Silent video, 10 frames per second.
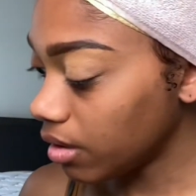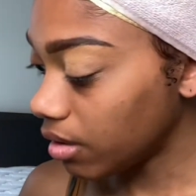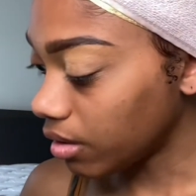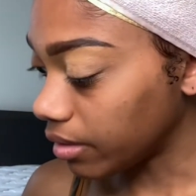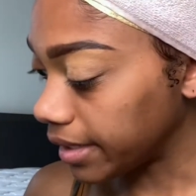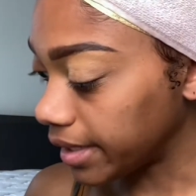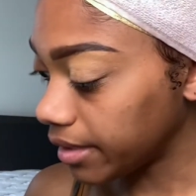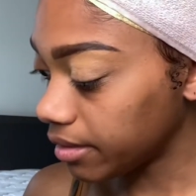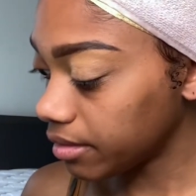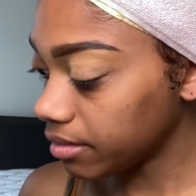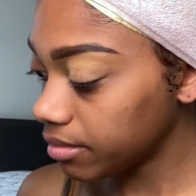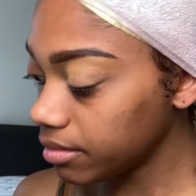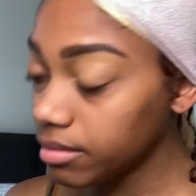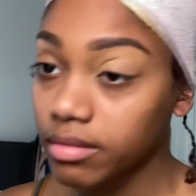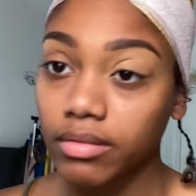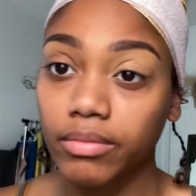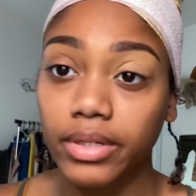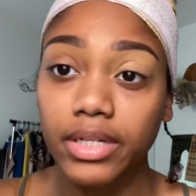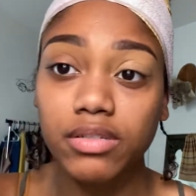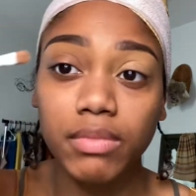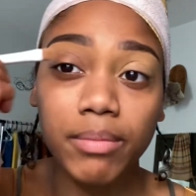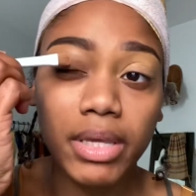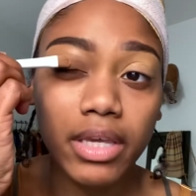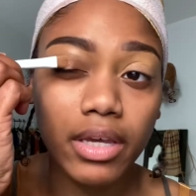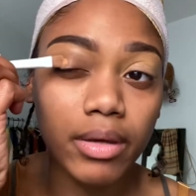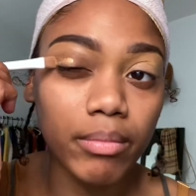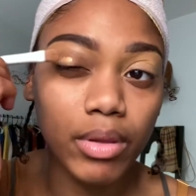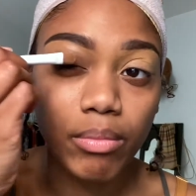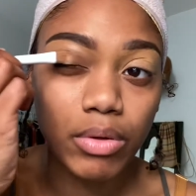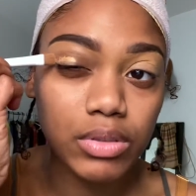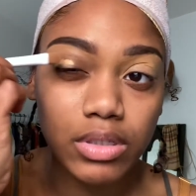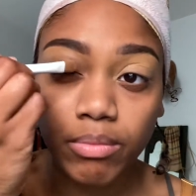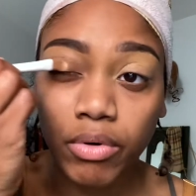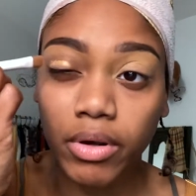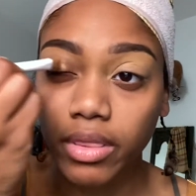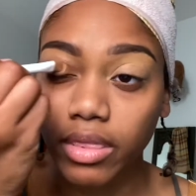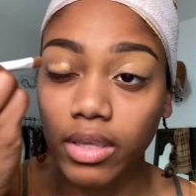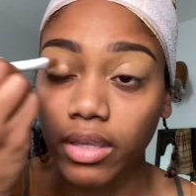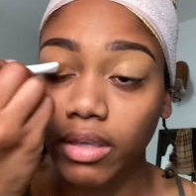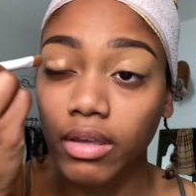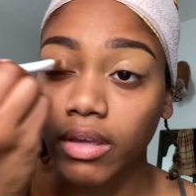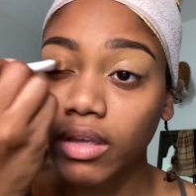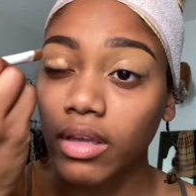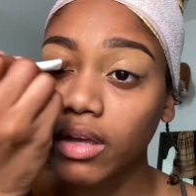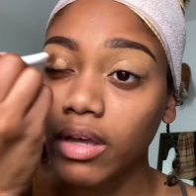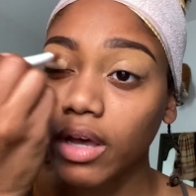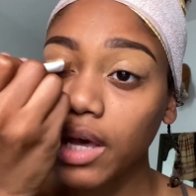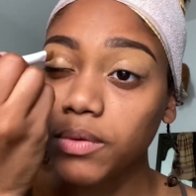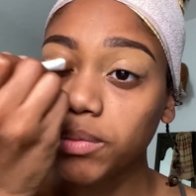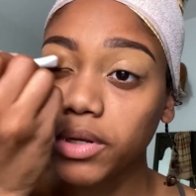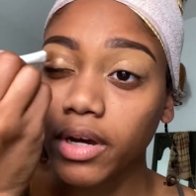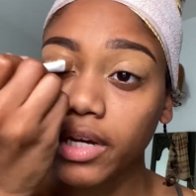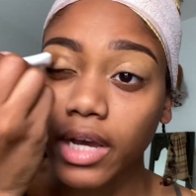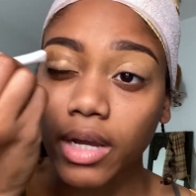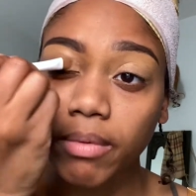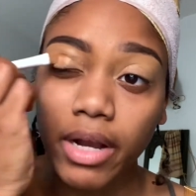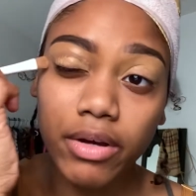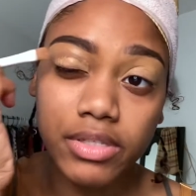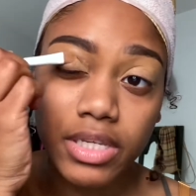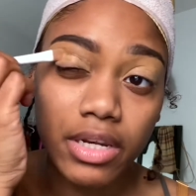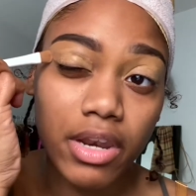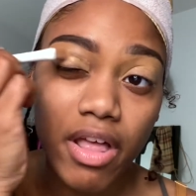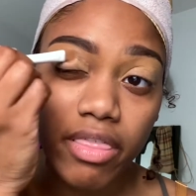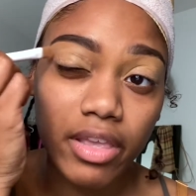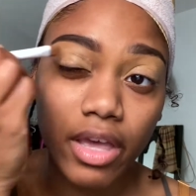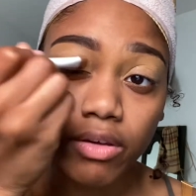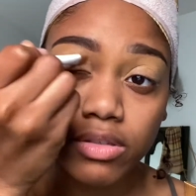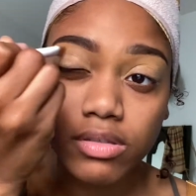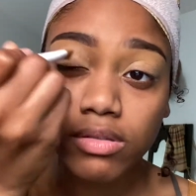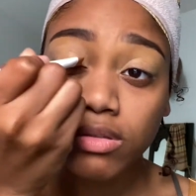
are like when I do my makeup, the most important thing I will put on eyebrows and nothing else.